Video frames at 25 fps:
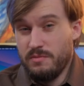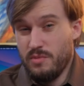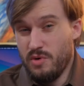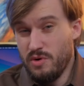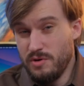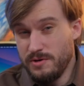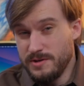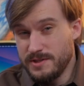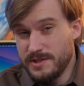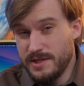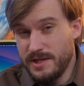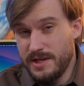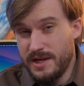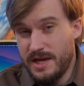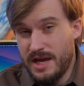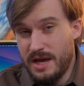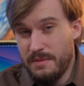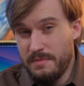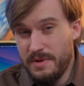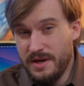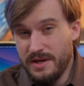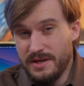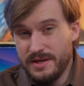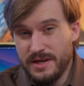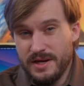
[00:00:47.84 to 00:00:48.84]
more
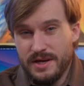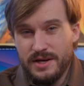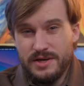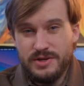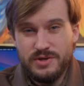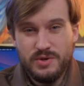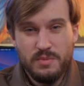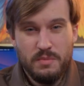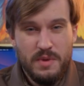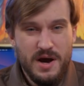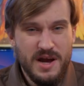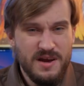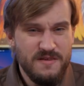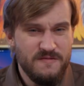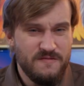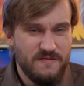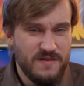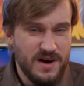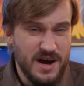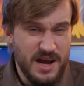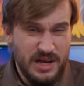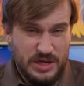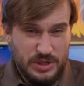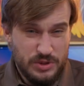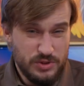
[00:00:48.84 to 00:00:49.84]
dynamic, you might
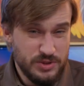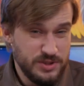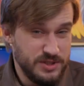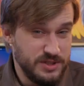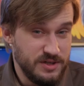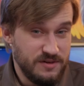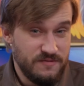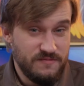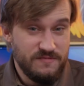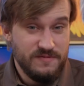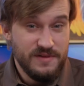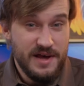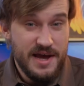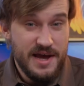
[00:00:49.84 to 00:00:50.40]
find yourself